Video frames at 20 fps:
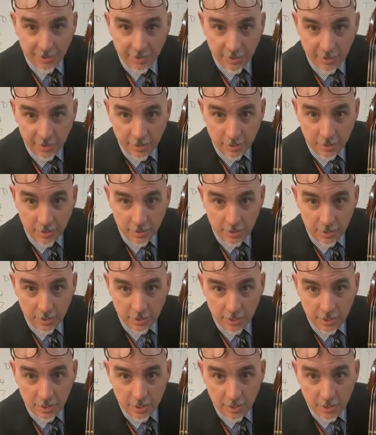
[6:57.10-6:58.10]

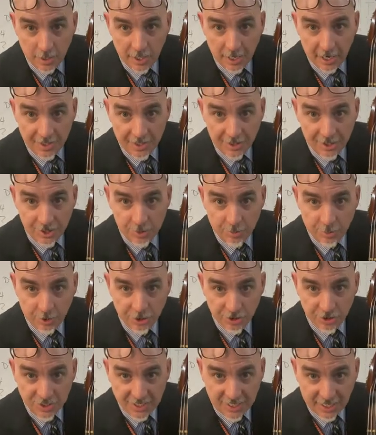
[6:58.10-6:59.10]
And then you put
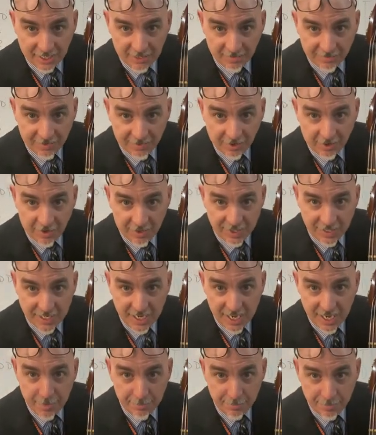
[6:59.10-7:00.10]
your second finger on the
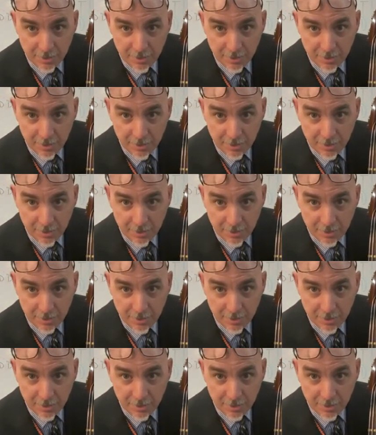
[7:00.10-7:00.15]
tape.